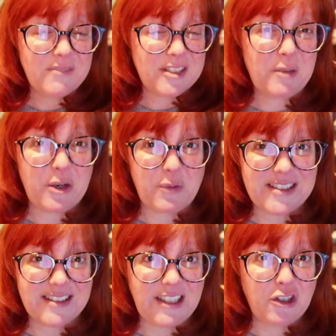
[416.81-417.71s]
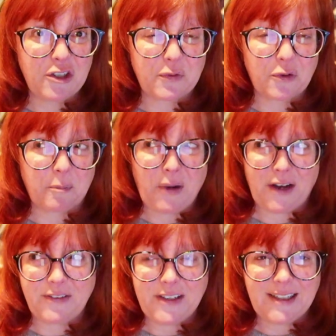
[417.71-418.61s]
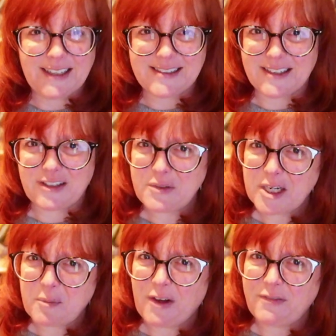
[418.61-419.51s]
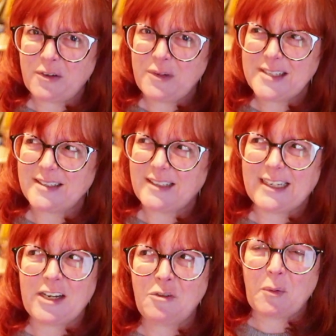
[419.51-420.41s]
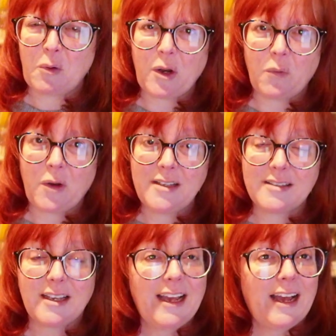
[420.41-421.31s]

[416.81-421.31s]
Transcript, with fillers: Somebody recently looked for a puffin. They said, You did a puffin recently, and I don't what it was.